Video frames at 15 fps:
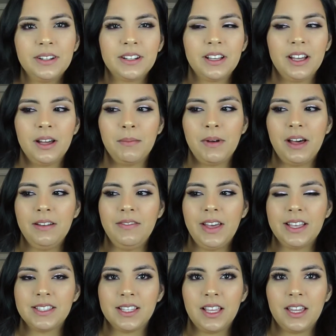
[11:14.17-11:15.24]
want to come off
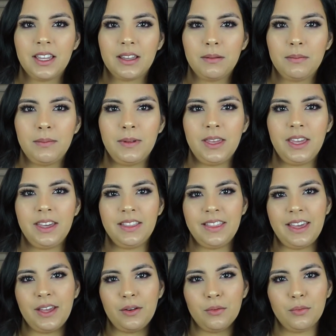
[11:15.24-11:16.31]
as like being
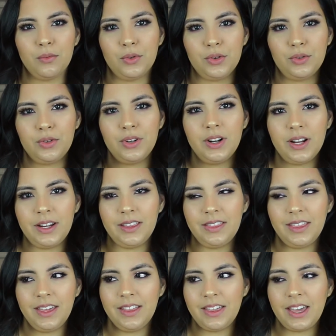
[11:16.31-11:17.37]
like rude or
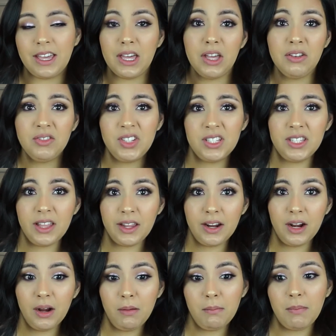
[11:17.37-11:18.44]
anything, like, oh, she's like
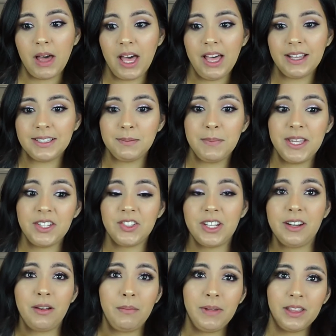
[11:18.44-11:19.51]
her box, bitch, they
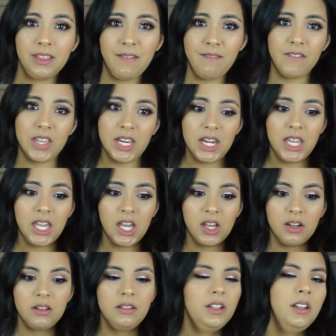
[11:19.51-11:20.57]
don't make the
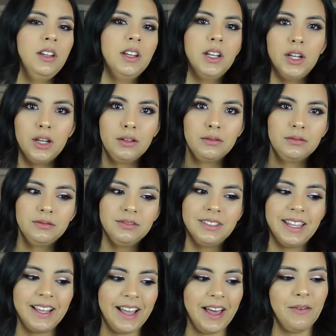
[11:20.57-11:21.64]
video. No,
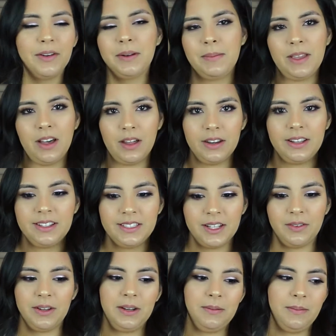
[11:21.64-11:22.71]
like I want to be honest. I
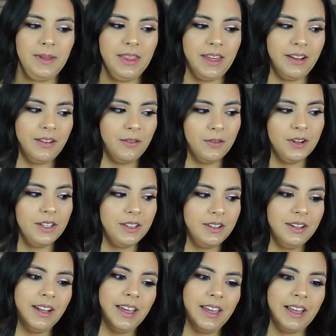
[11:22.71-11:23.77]
want to be like
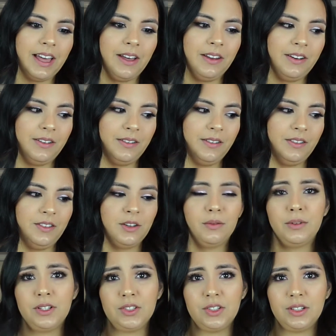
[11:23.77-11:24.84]
real. Like I don't
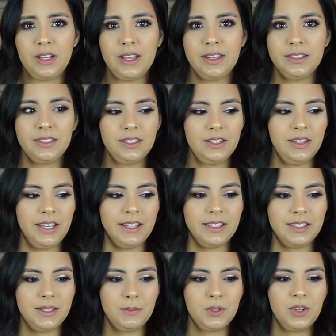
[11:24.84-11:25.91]
want you guys to like
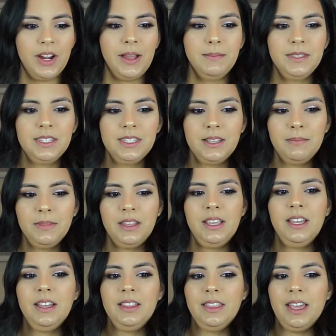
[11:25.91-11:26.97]
subscribe to something
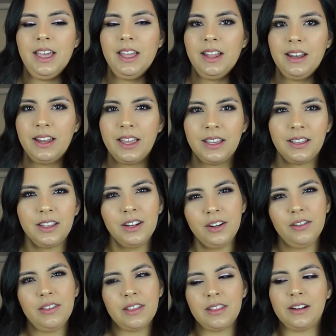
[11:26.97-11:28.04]
that like, you
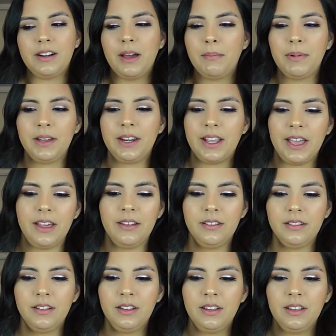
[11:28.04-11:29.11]
know, that they're not putting out.